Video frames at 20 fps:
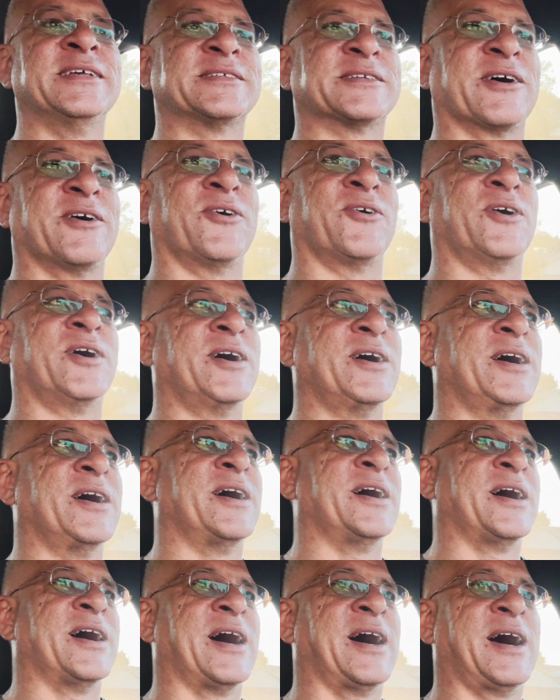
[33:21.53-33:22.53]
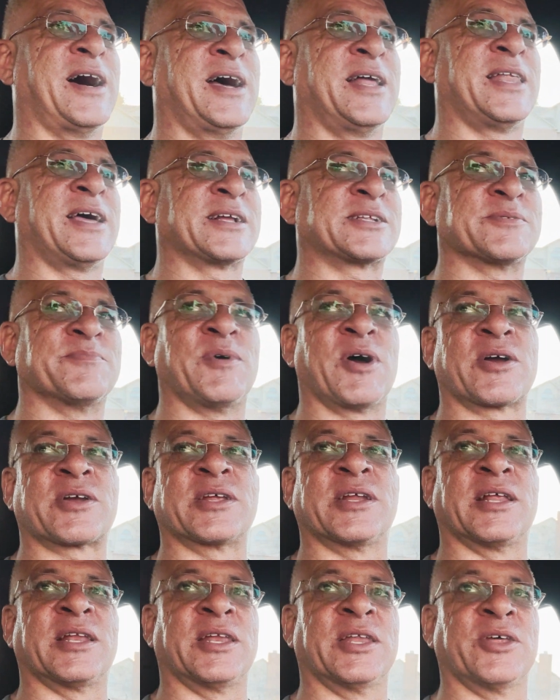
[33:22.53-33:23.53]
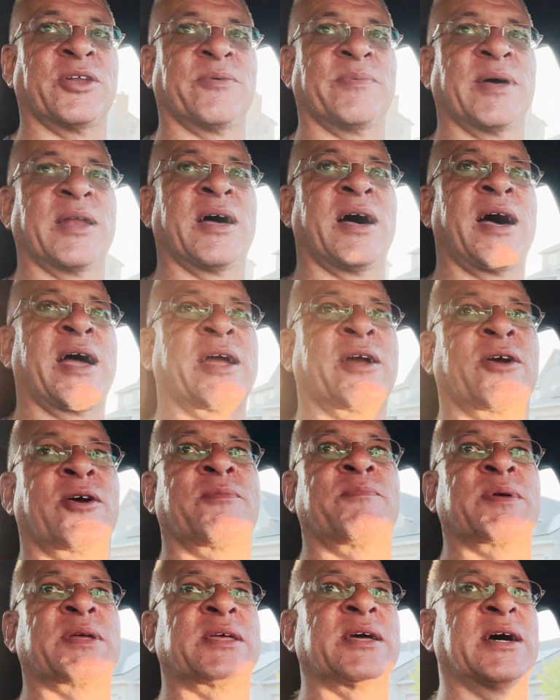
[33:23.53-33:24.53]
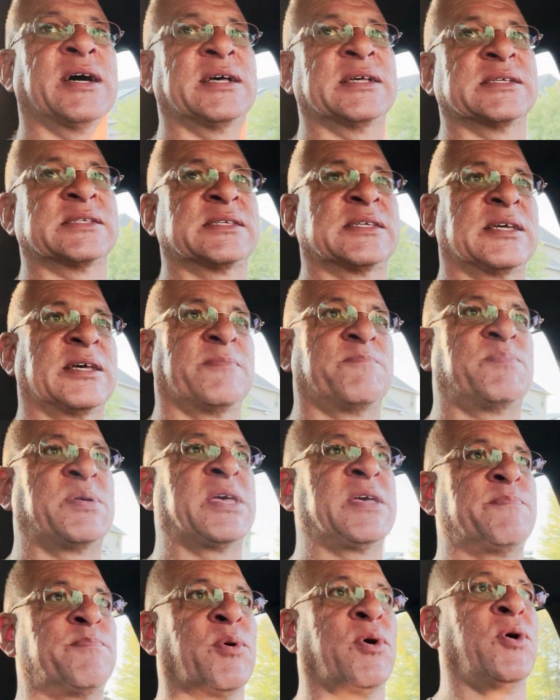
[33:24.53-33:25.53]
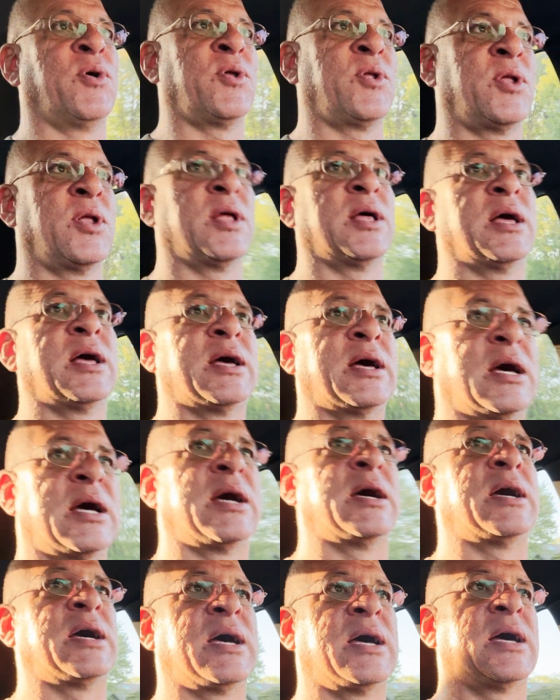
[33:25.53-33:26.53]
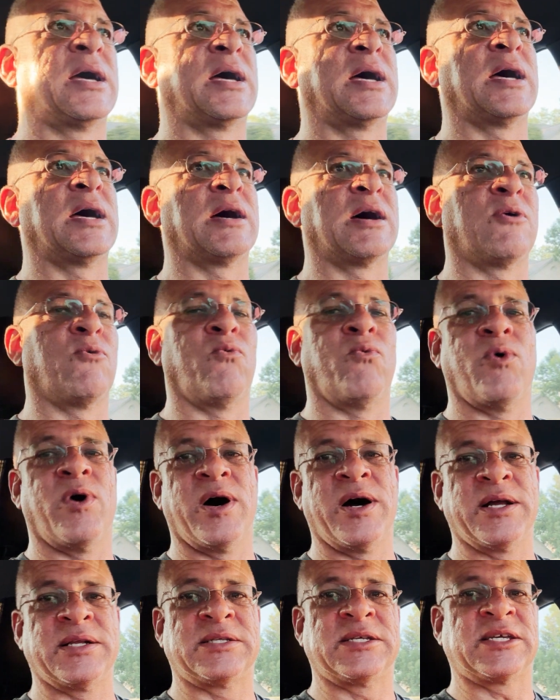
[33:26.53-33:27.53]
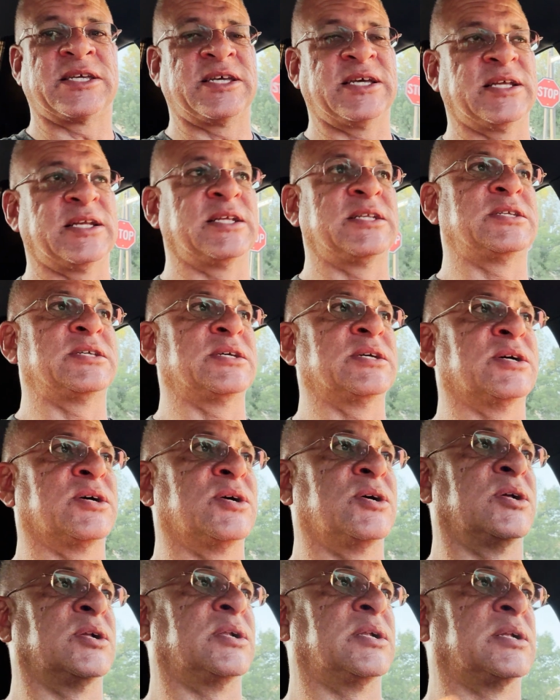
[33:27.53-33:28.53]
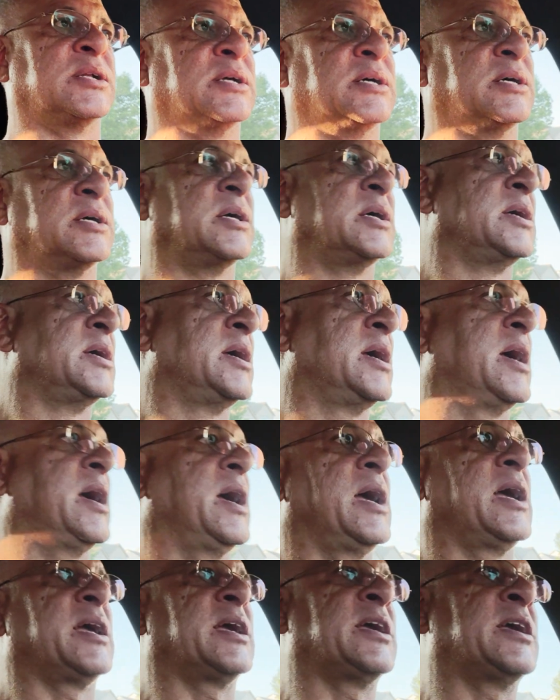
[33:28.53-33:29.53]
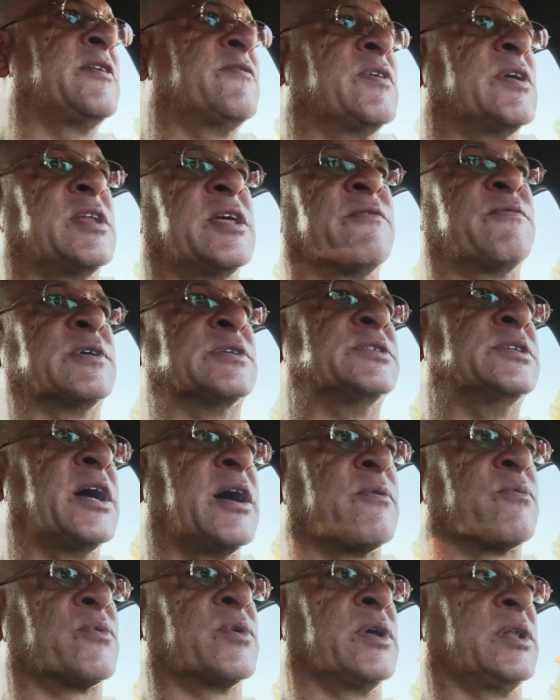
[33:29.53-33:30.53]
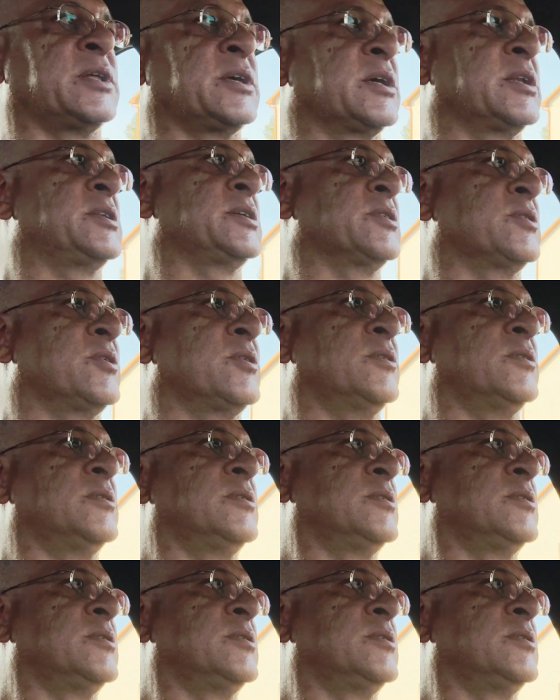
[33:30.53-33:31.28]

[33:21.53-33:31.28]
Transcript: So I like to market a little bit higher because people want to get a deal, even if it's not really a deal.